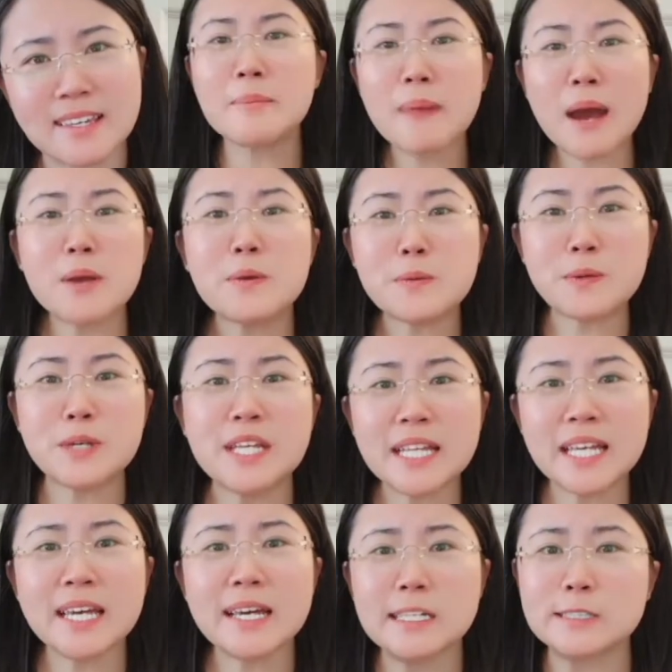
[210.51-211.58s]
Am I
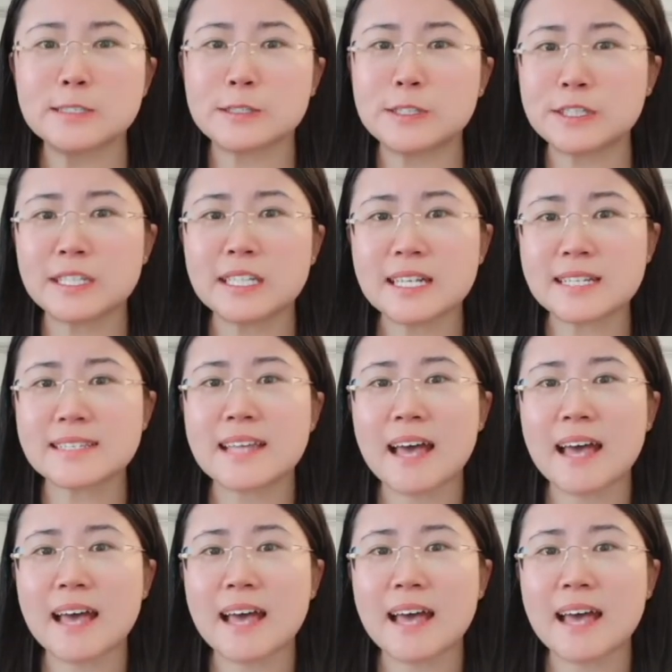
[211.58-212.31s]
really as good as